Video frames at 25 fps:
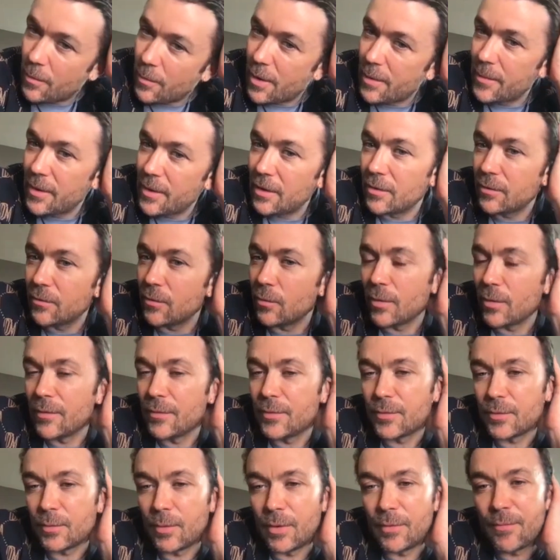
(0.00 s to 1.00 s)
I mean,
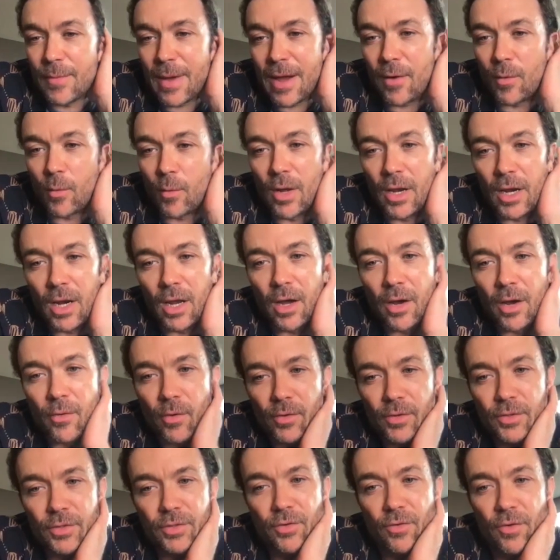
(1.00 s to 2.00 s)
we've met Willow
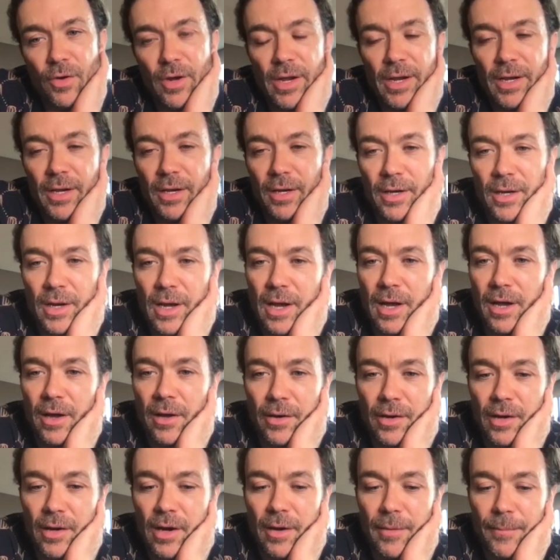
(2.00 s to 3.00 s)
on screen,
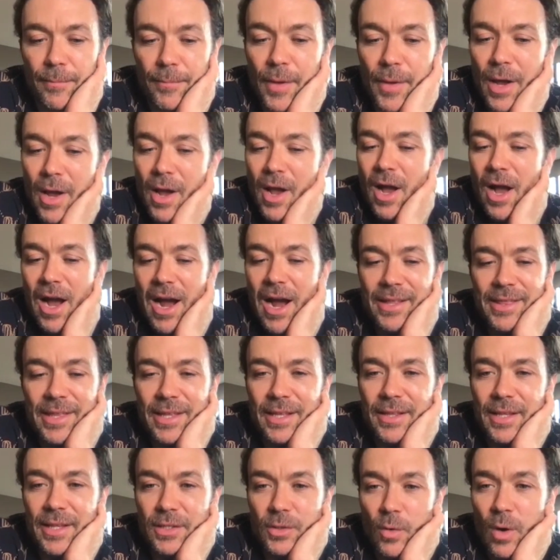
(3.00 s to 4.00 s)
and I
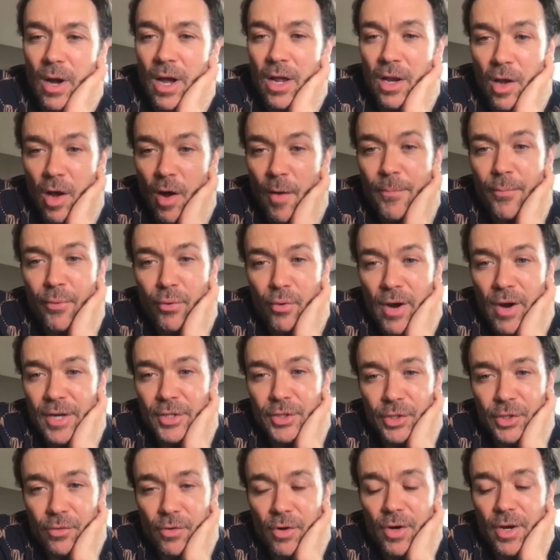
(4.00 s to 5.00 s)
think there's quite a lot of
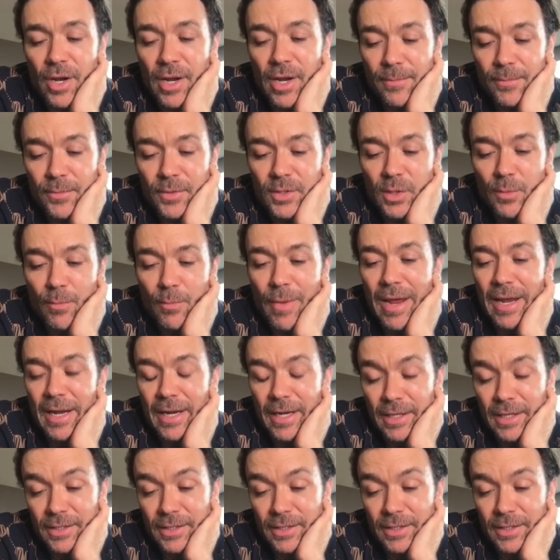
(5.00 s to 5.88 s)
pressure on him to make